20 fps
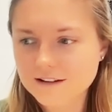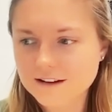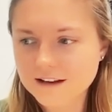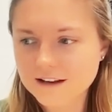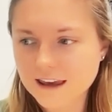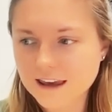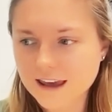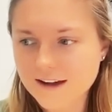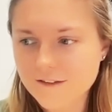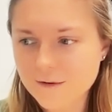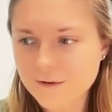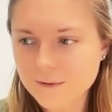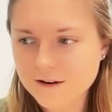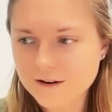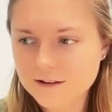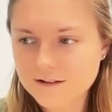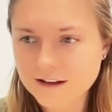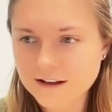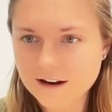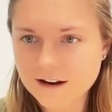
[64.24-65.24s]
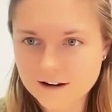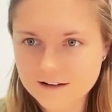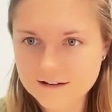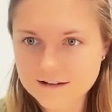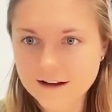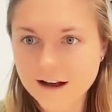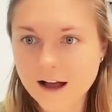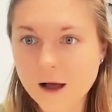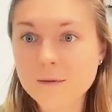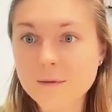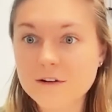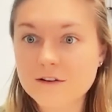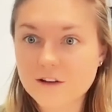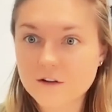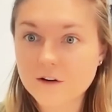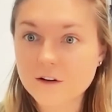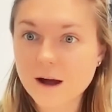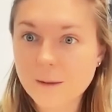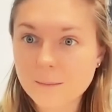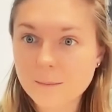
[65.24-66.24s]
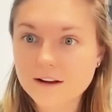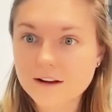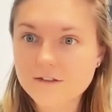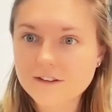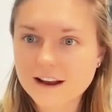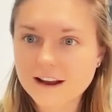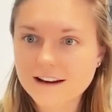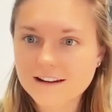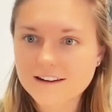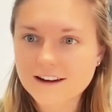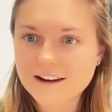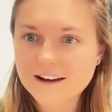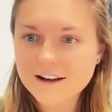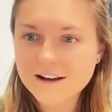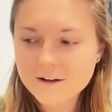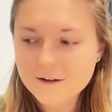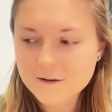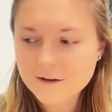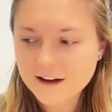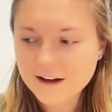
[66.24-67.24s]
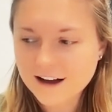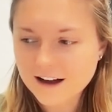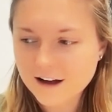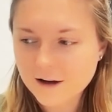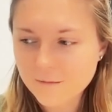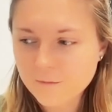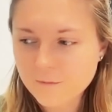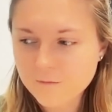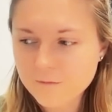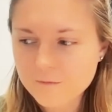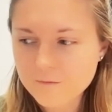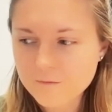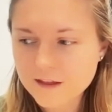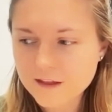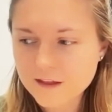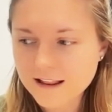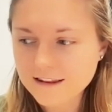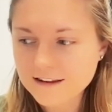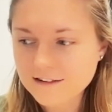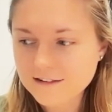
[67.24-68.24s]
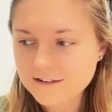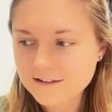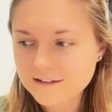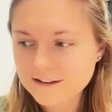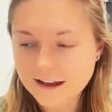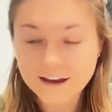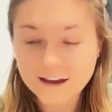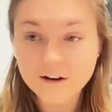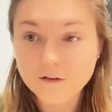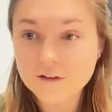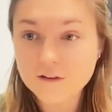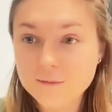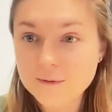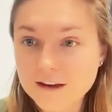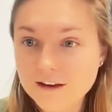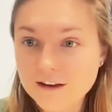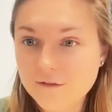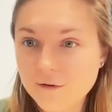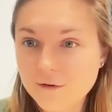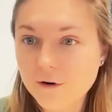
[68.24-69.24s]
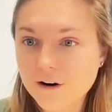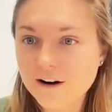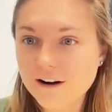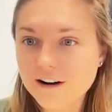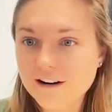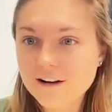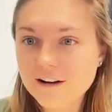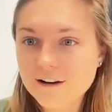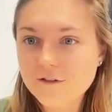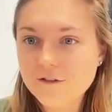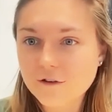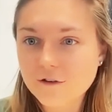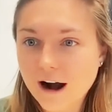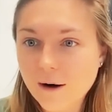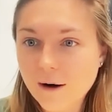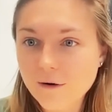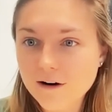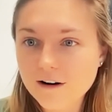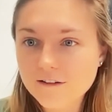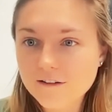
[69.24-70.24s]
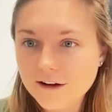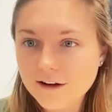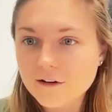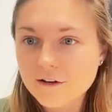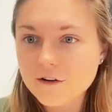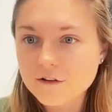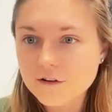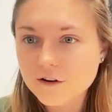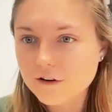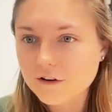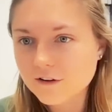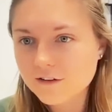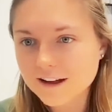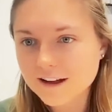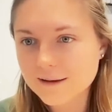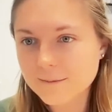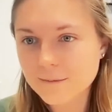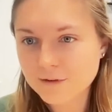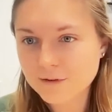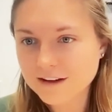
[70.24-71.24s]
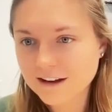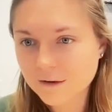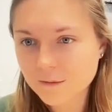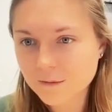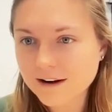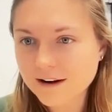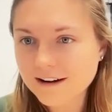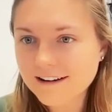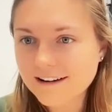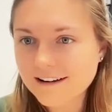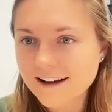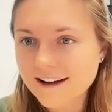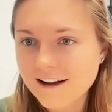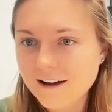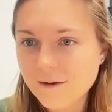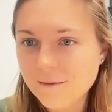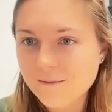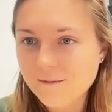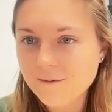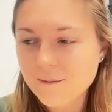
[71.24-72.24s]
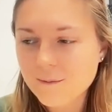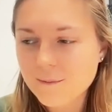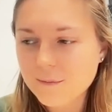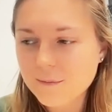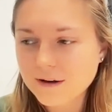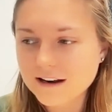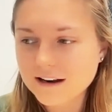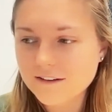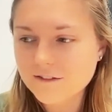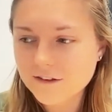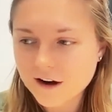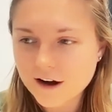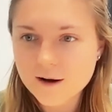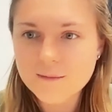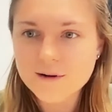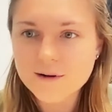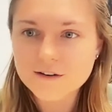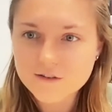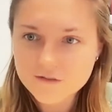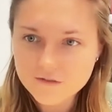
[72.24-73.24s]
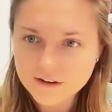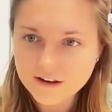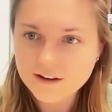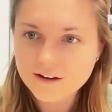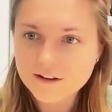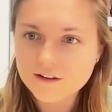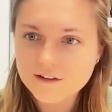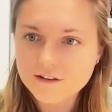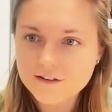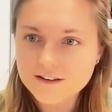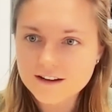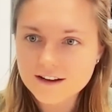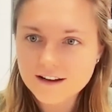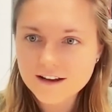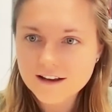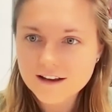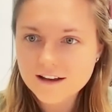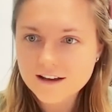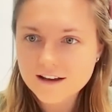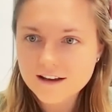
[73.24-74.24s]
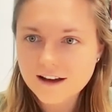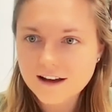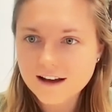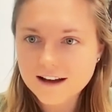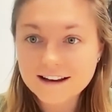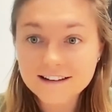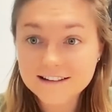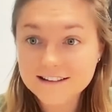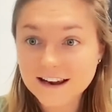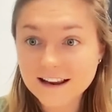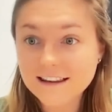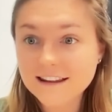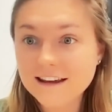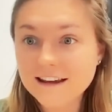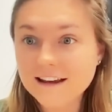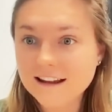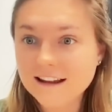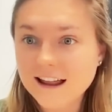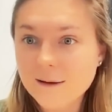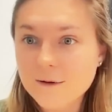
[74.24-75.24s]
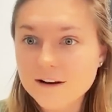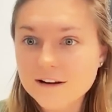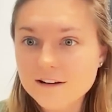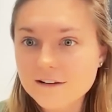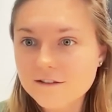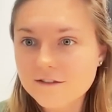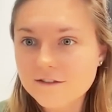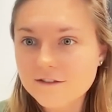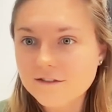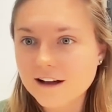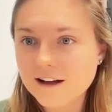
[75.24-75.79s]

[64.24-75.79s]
like everyone is there to help each other uplift. And at least I can only speak for our founder circle. I'm only in one, but it very much feels insanely collaborative.